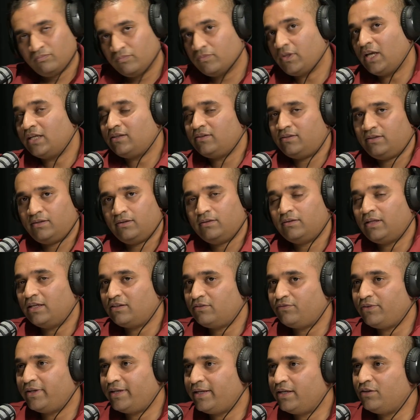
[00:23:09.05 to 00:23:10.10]
That's
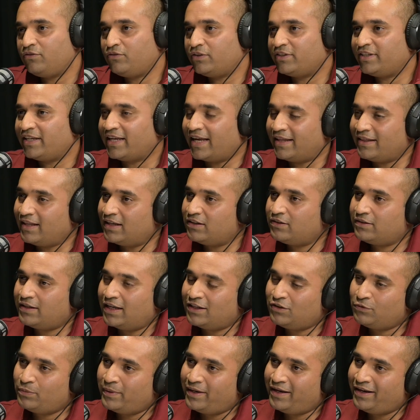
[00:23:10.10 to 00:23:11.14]
very interesting, and
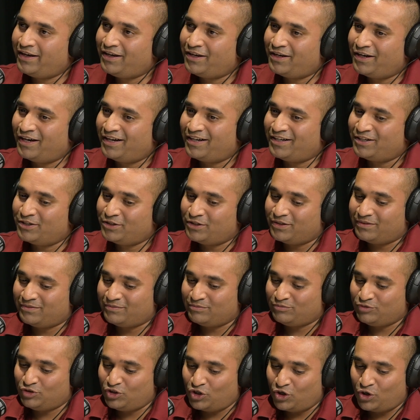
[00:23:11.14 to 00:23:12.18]
that's where
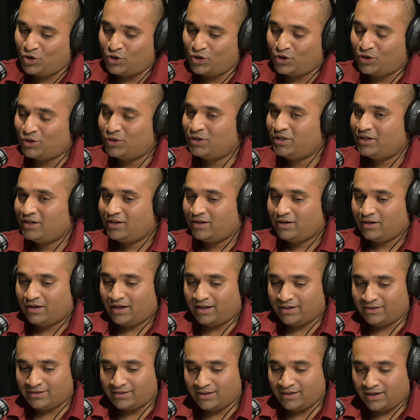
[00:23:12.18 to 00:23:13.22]
your
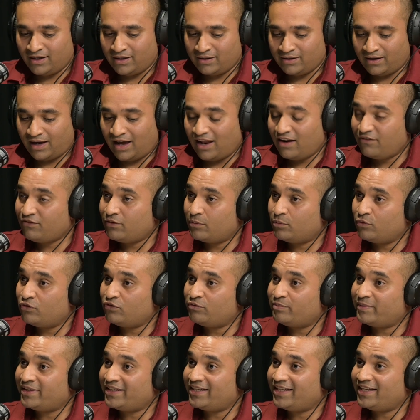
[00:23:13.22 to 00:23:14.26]
entire alpha
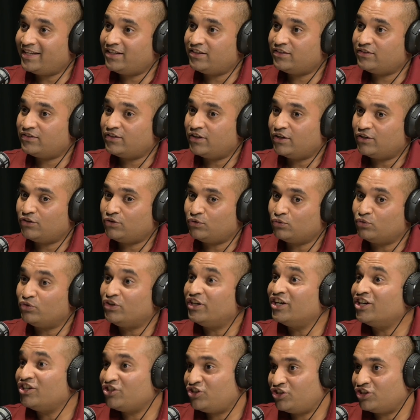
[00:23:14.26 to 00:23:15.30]
movement is to
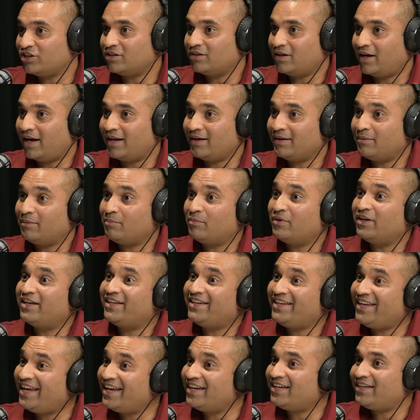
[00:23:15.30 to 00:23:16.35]
nurture and
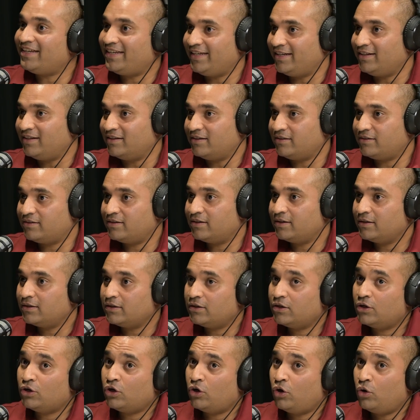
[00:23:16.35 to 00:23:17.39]
create leaders. True.
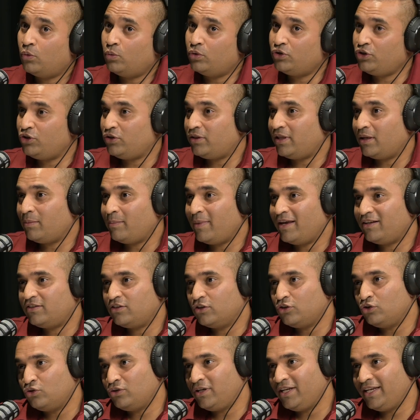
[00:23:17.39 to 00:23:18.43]
What do you think makes a
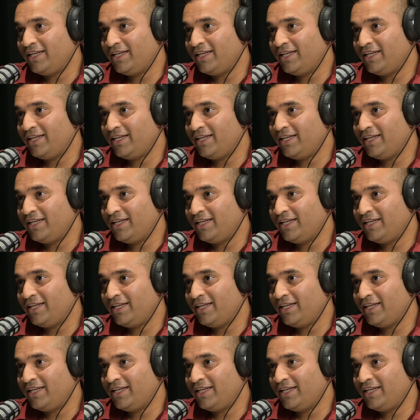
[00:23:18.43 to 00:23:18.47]
good